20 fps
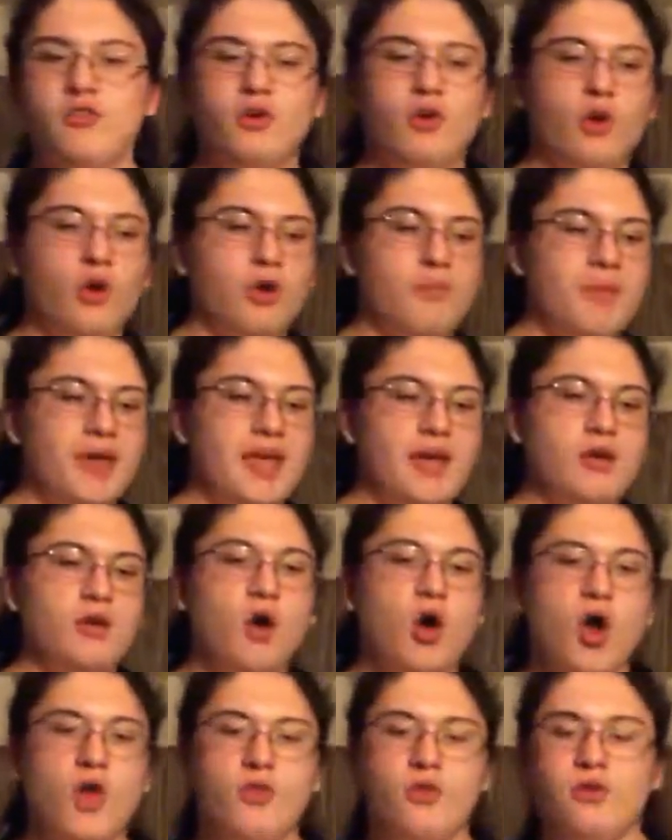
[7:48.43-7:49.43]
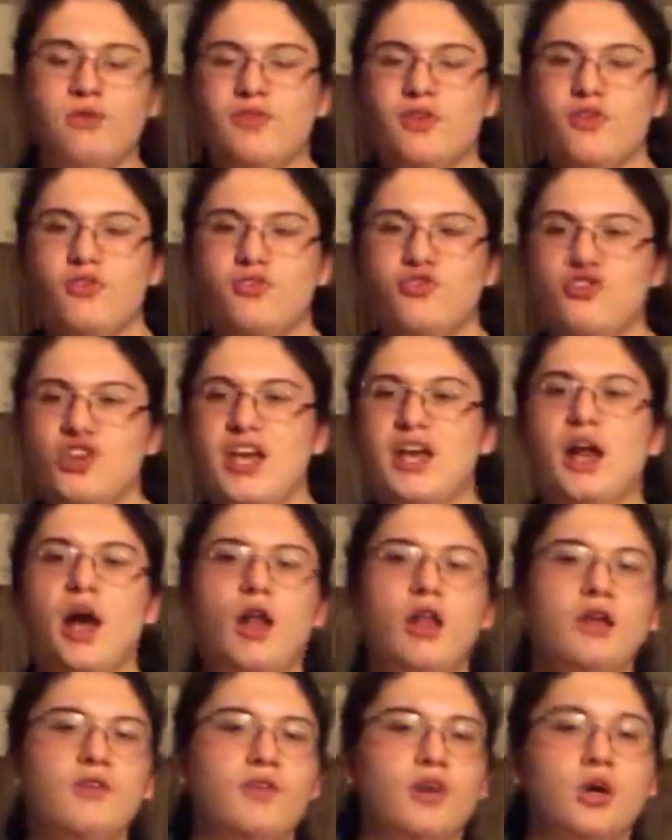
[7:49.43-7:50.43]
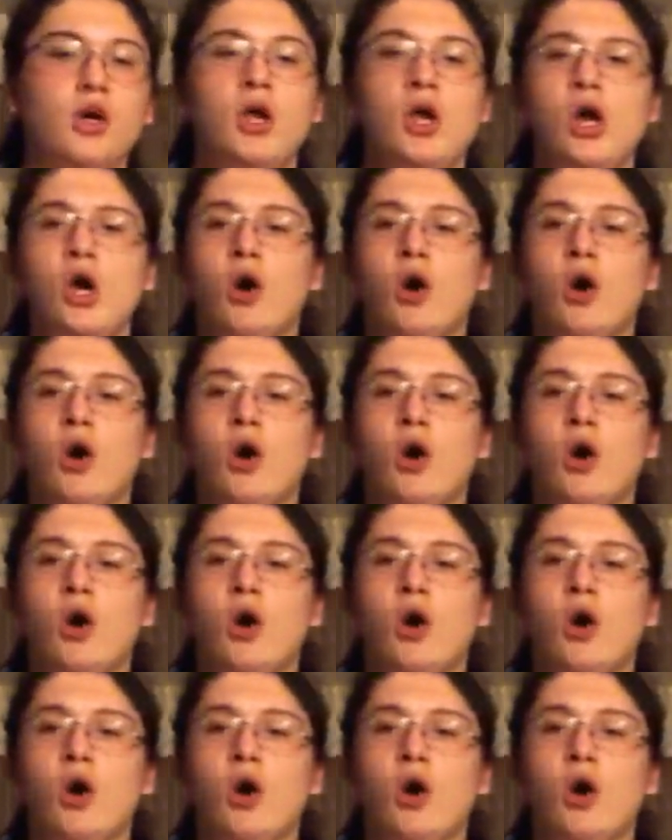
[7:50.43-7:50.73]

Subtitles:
or a Peyton Hawthorne versus Jade Oliver,